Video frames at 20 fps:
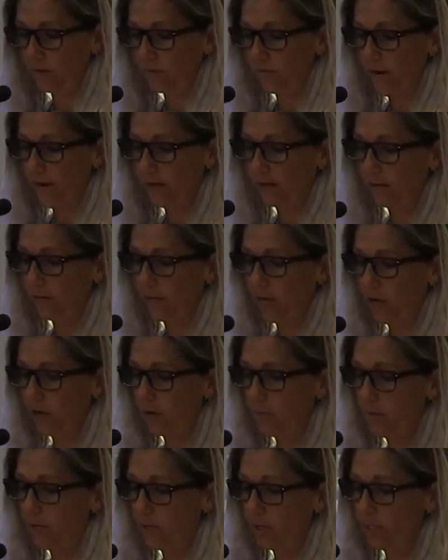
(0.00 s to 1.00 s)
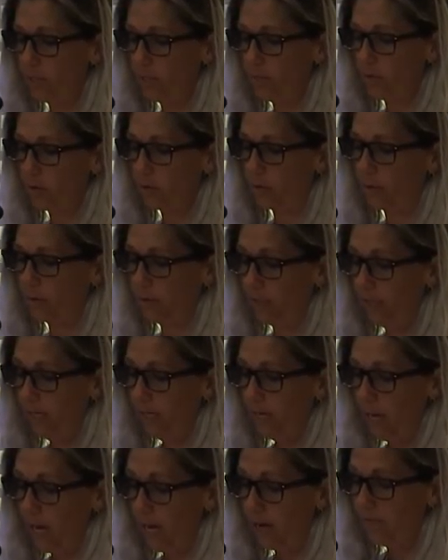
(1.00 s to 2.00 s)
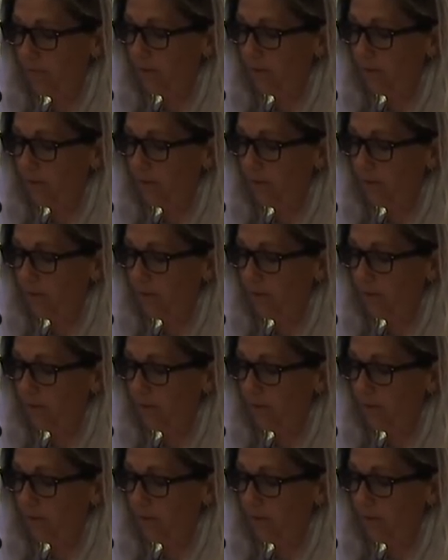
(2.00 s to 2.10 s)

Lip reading: surrounding the codependency model and